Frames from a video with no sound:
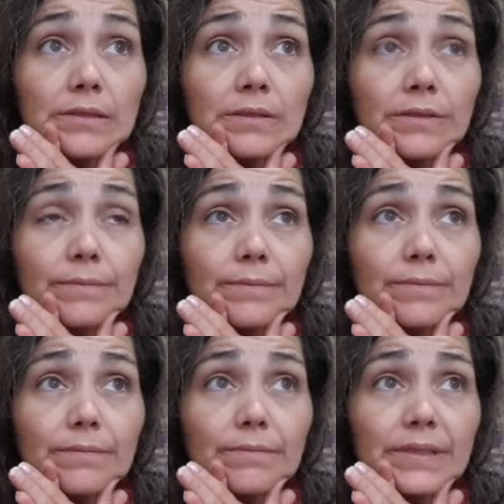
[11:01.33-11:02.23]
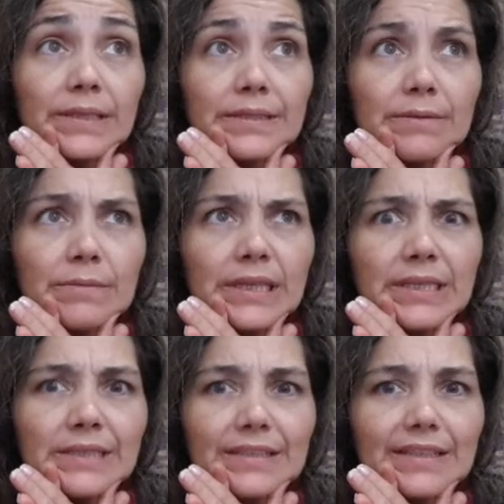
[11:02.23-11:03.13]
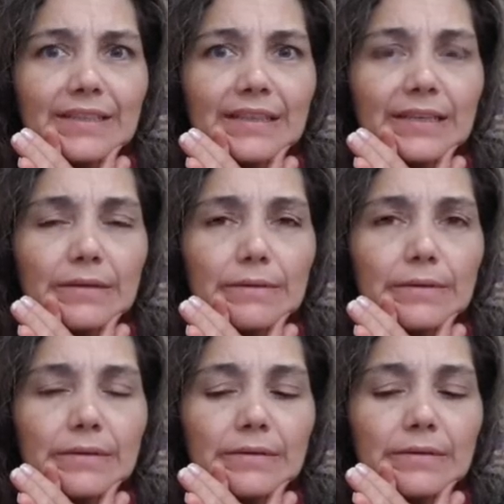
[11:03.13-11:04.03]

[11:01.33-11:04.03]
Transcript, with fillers: you know, it's amazing how